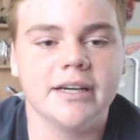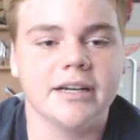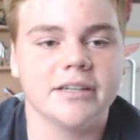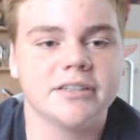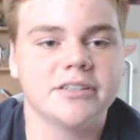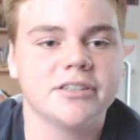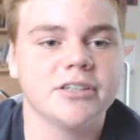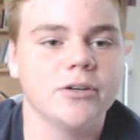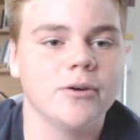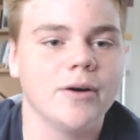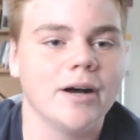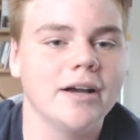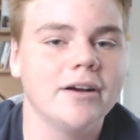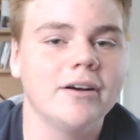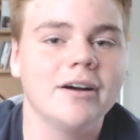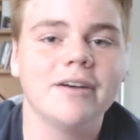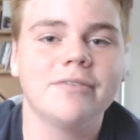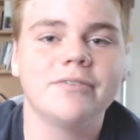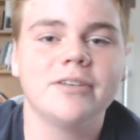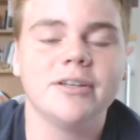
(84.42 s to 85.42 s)
so I
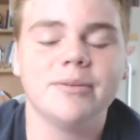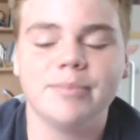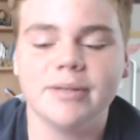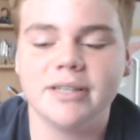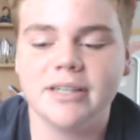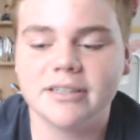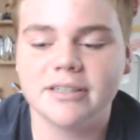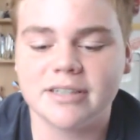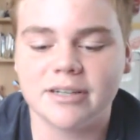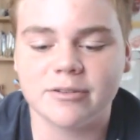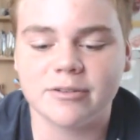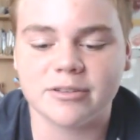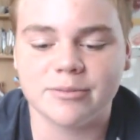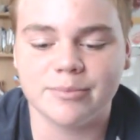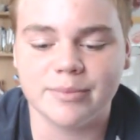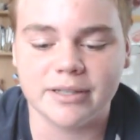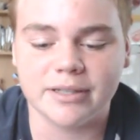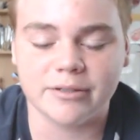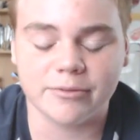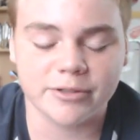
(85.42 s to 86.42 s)
left it because I wasn't
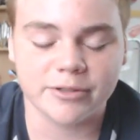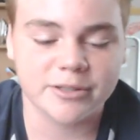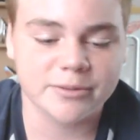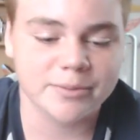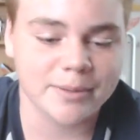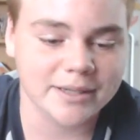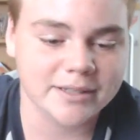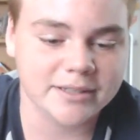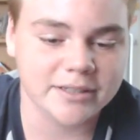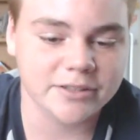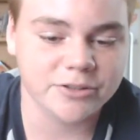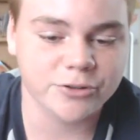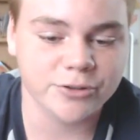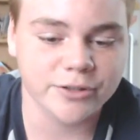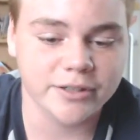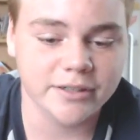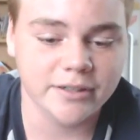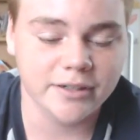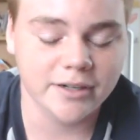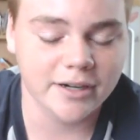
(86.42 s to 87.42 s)
being respected
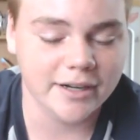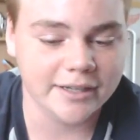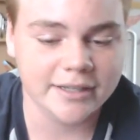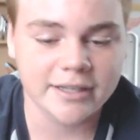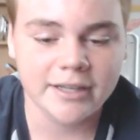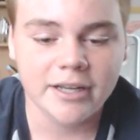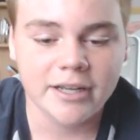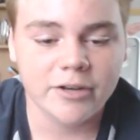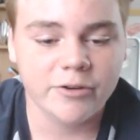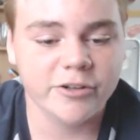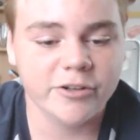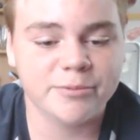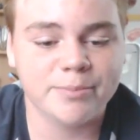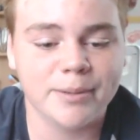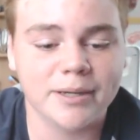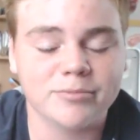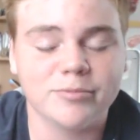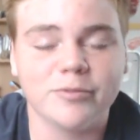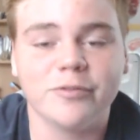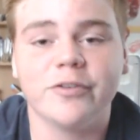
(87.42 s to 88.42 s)

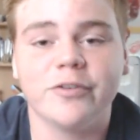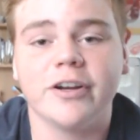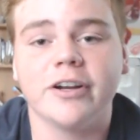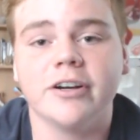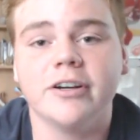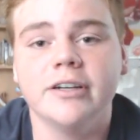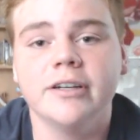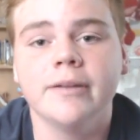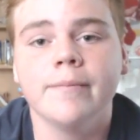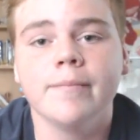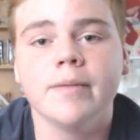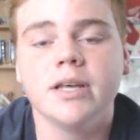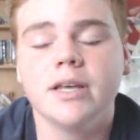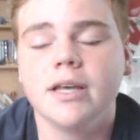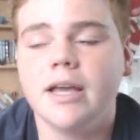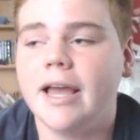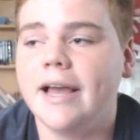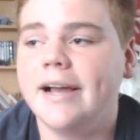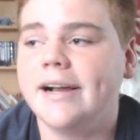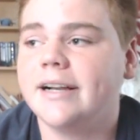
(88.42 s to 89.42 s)
fairly,
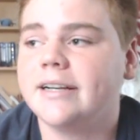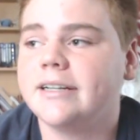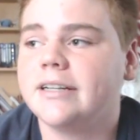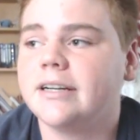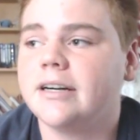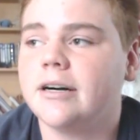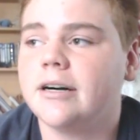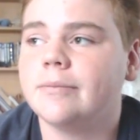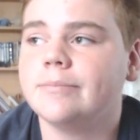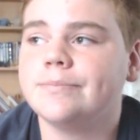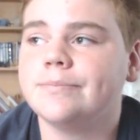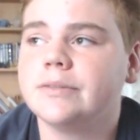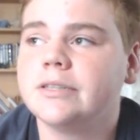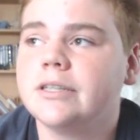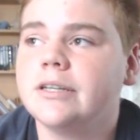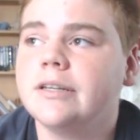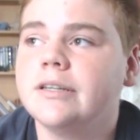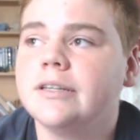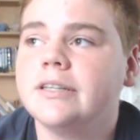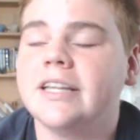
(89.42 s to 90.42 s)
and
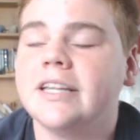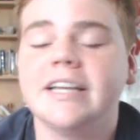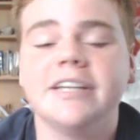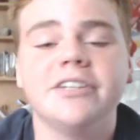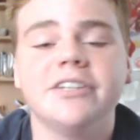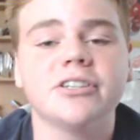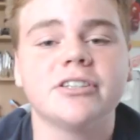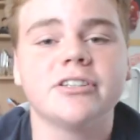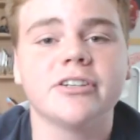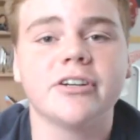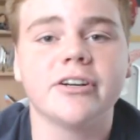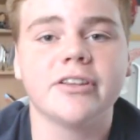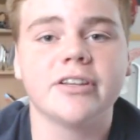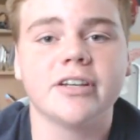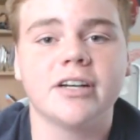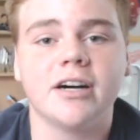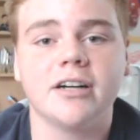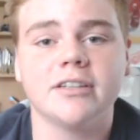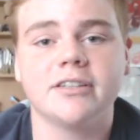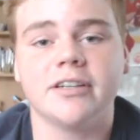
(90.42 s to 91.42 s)
they just started
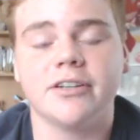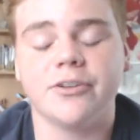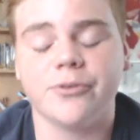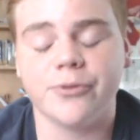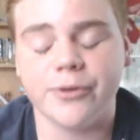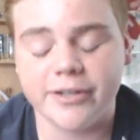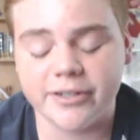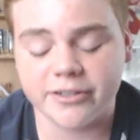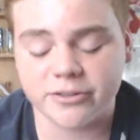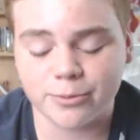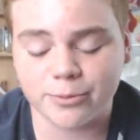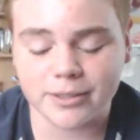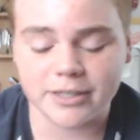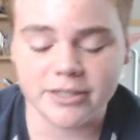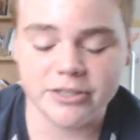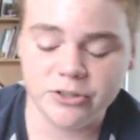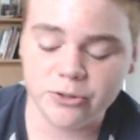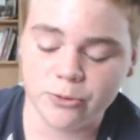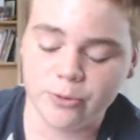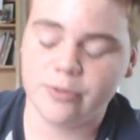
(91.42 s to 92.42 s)
the content creators when I
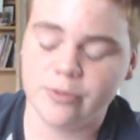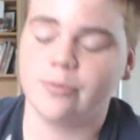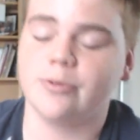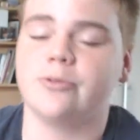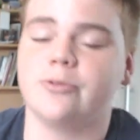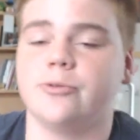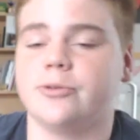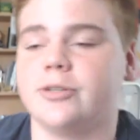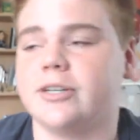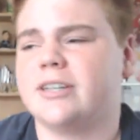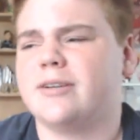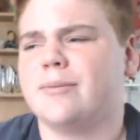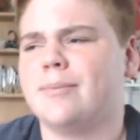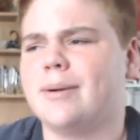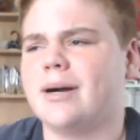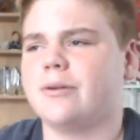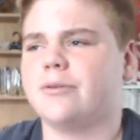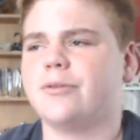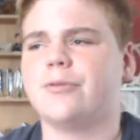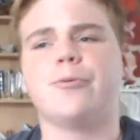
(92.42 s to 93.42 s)
joined, which was like
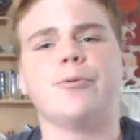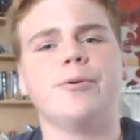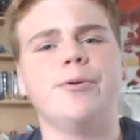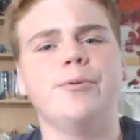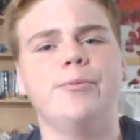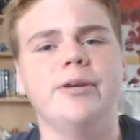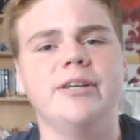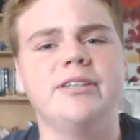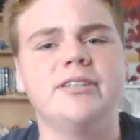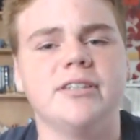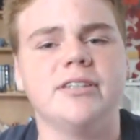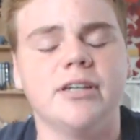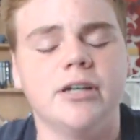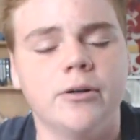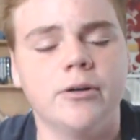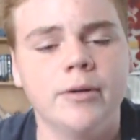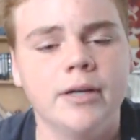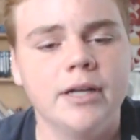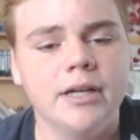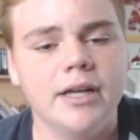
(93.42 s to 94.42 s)
about 3 weeks
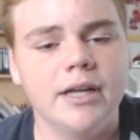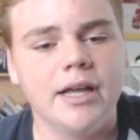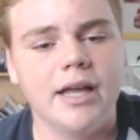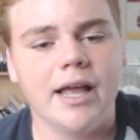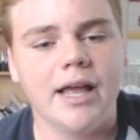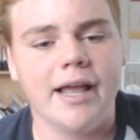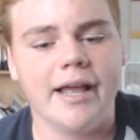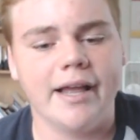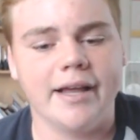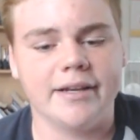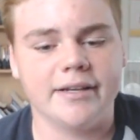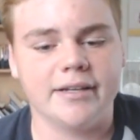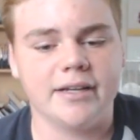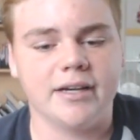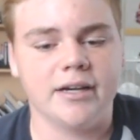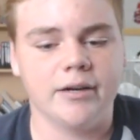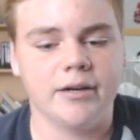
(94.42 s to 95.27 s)
ago, and